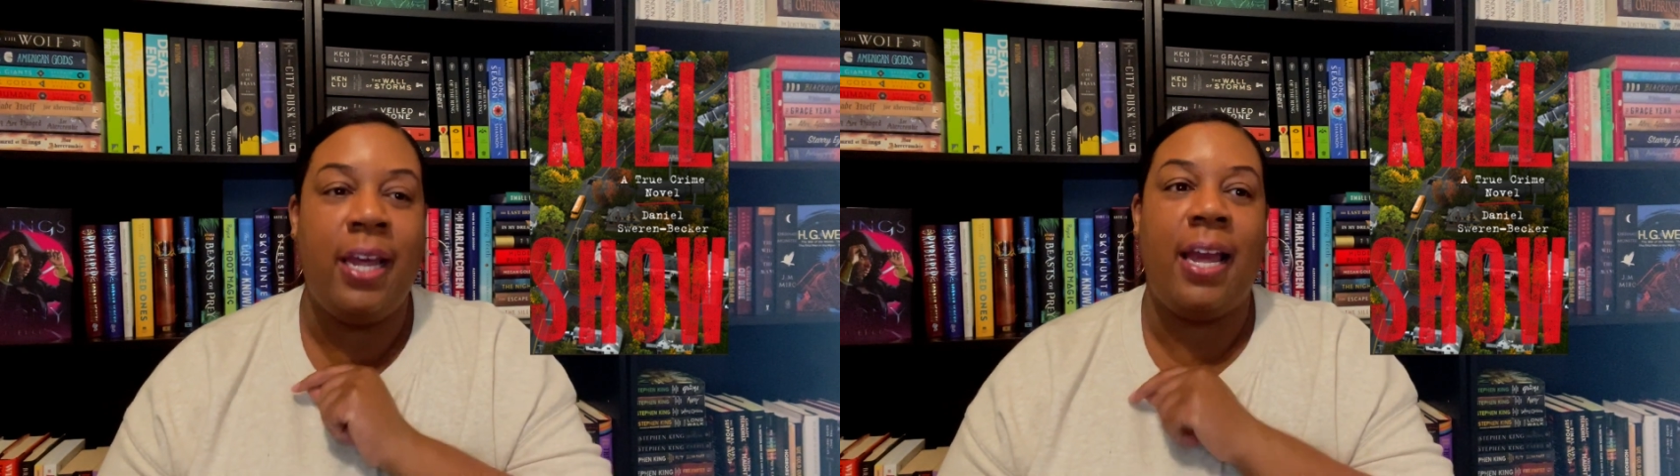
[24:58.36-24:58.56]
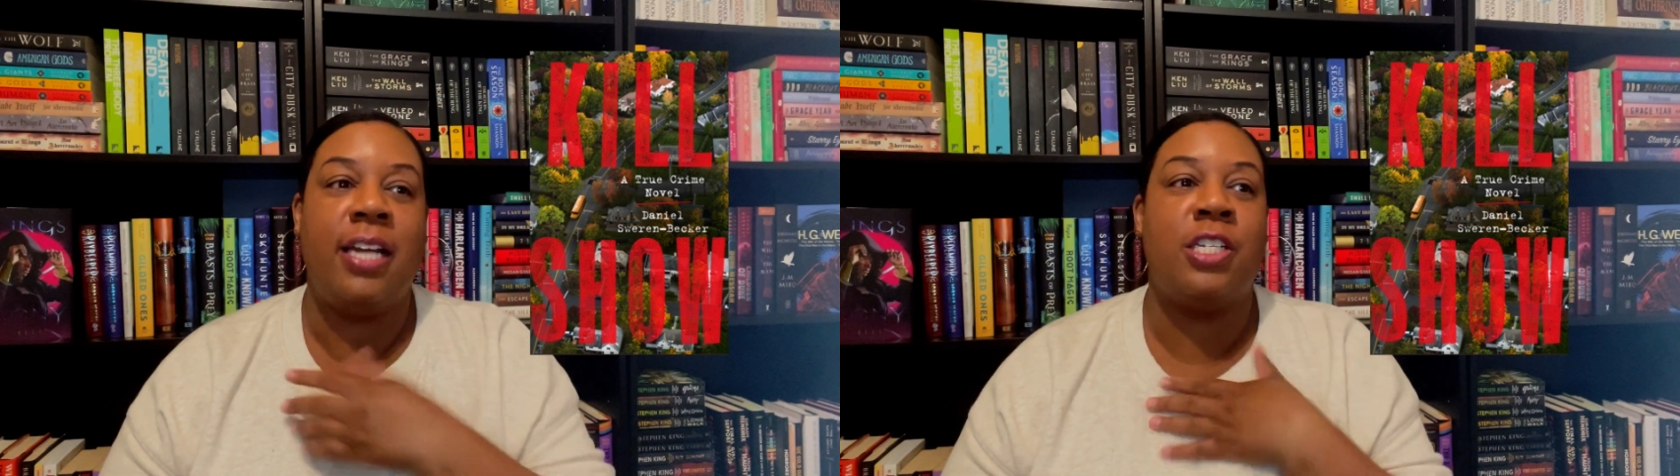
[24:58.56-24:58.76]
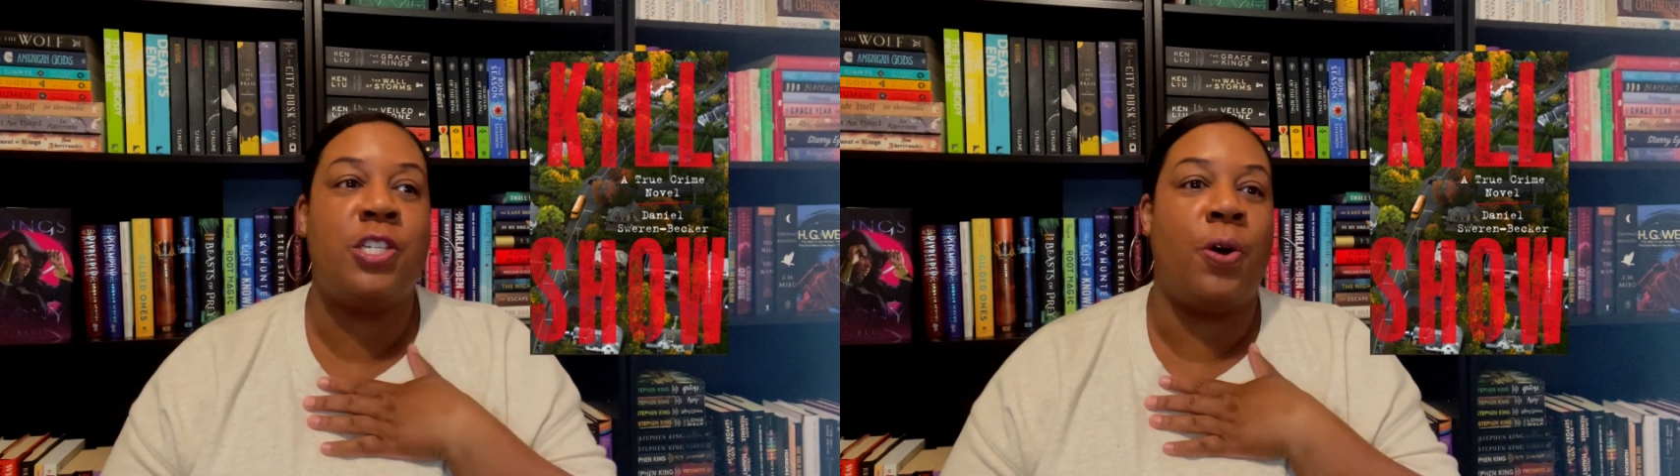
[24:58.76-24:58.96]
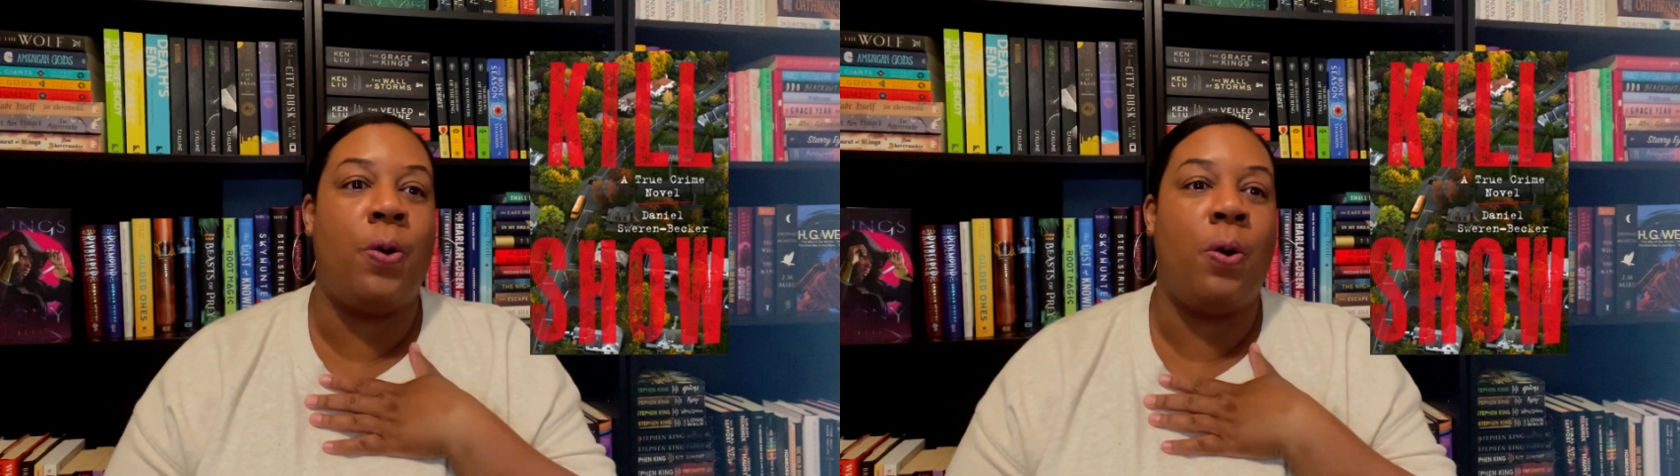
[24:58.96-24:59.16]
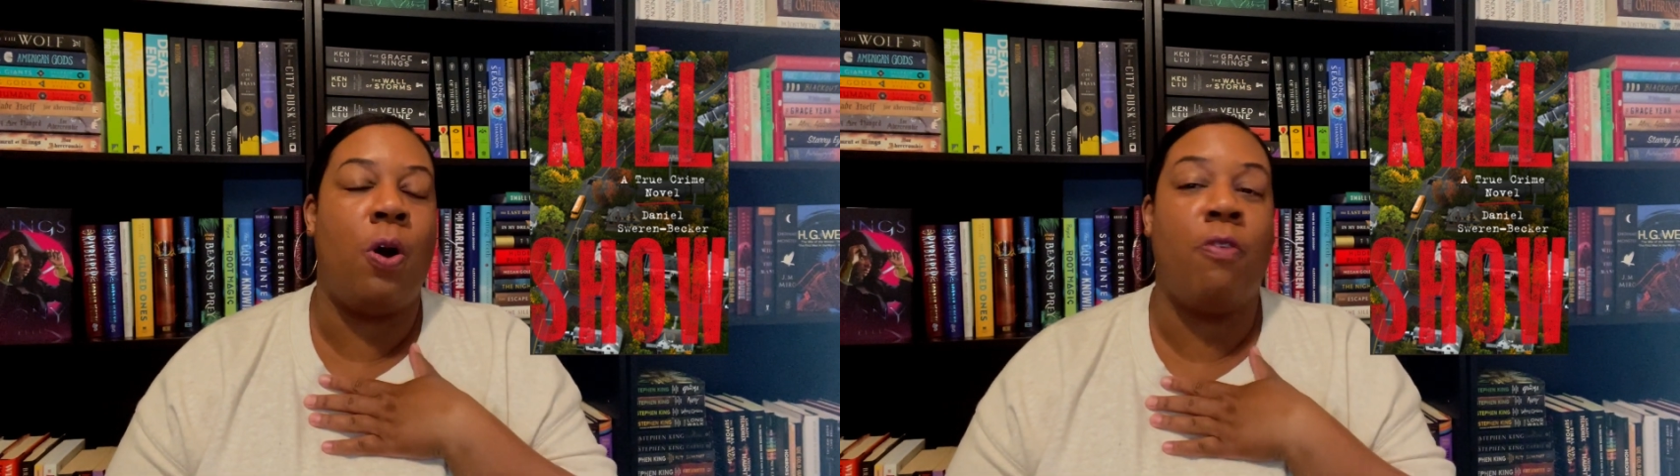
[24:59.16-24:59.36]
And
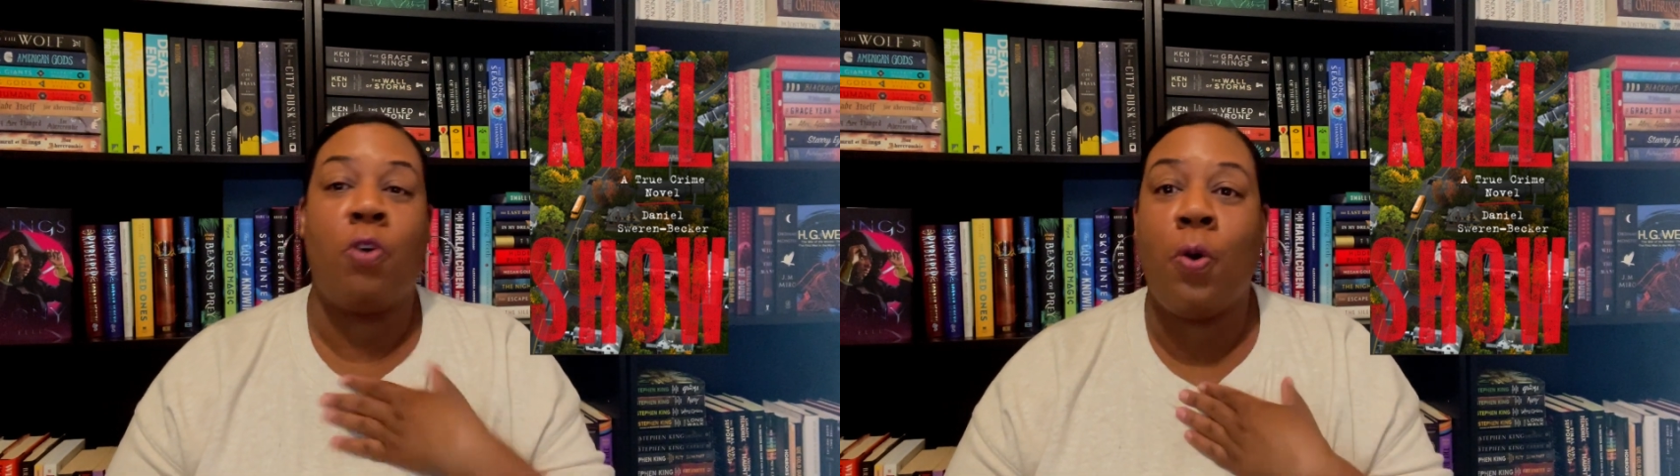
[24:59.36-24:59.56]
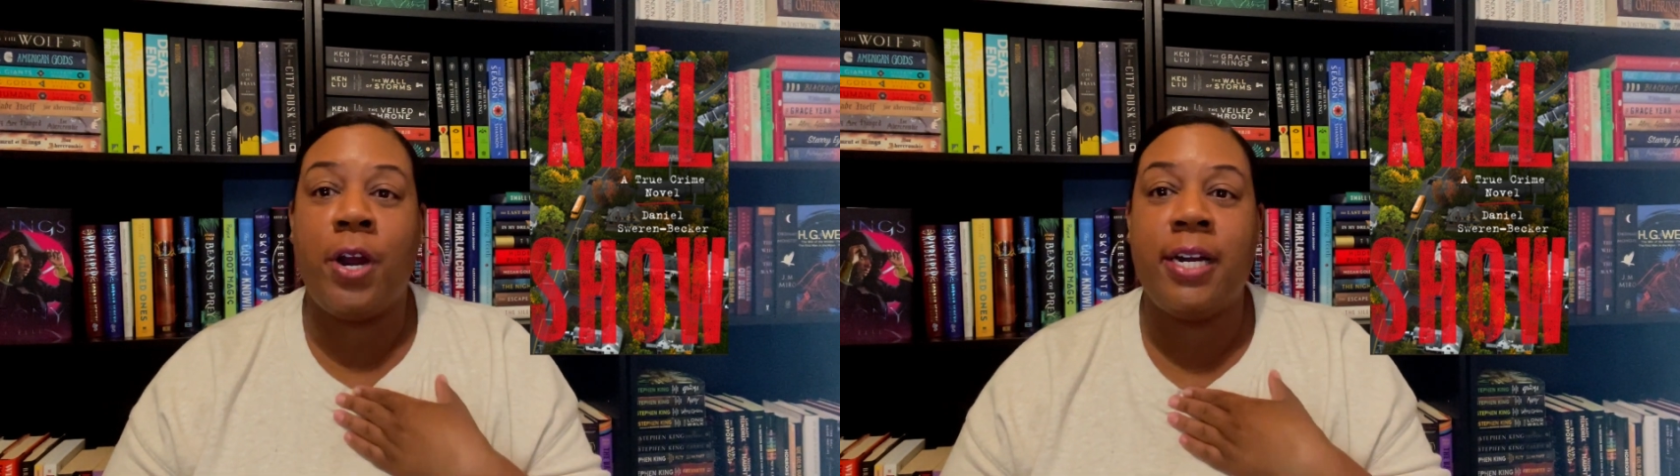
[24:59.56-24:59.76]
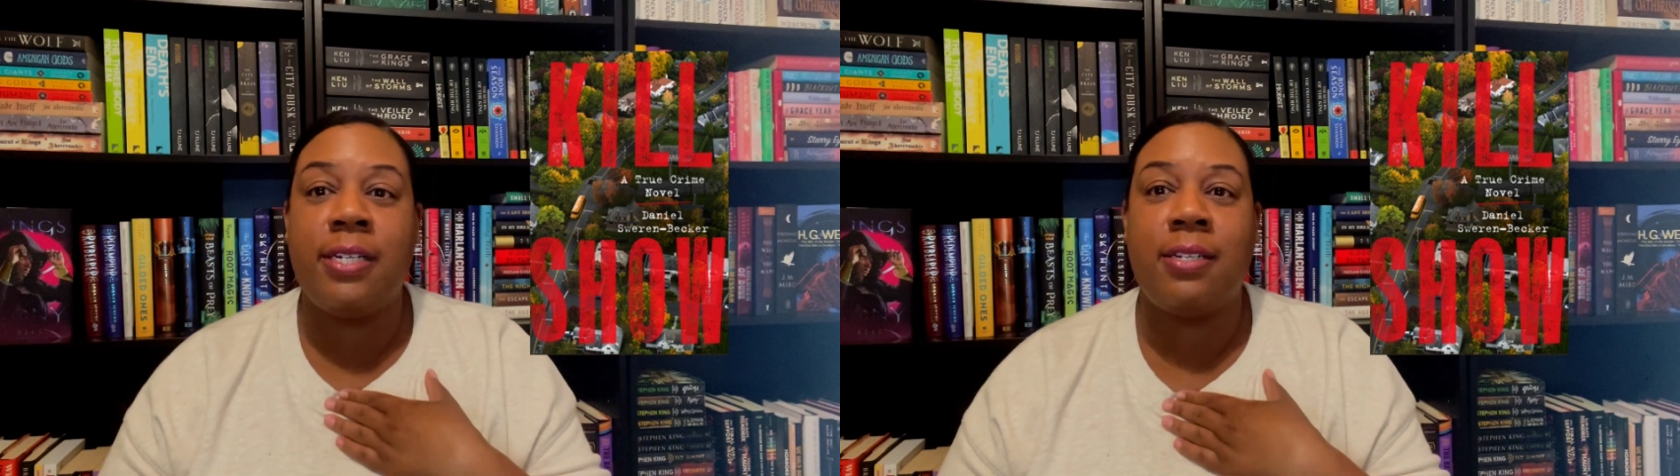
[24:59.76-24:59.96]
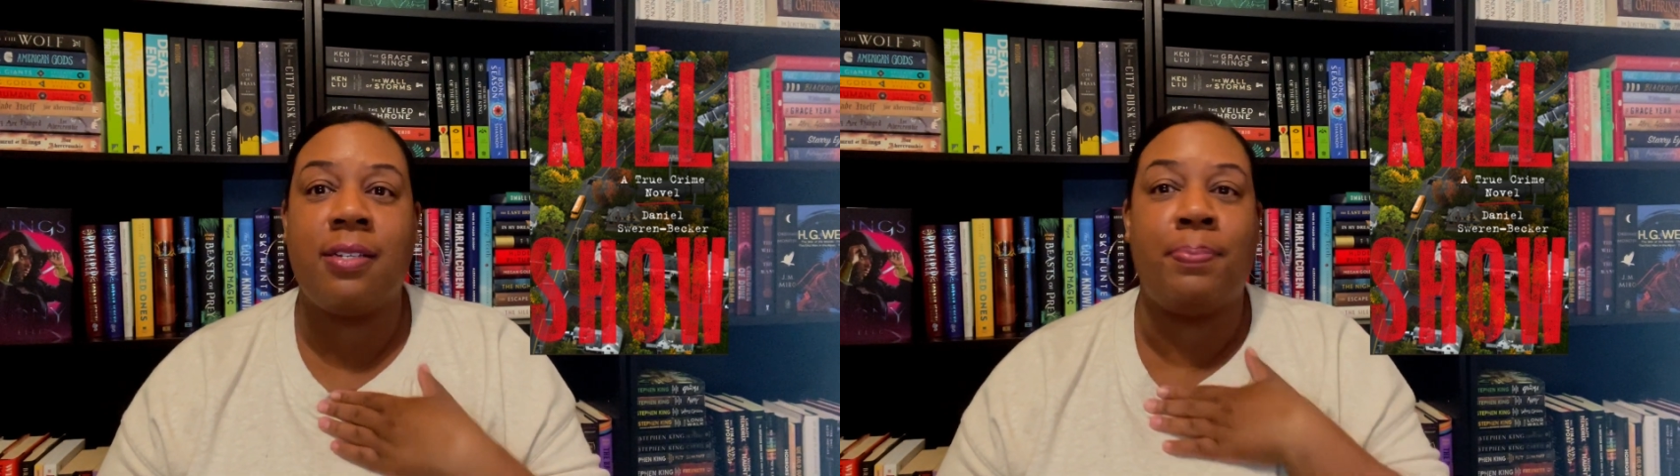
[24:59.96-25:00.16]
so, of course,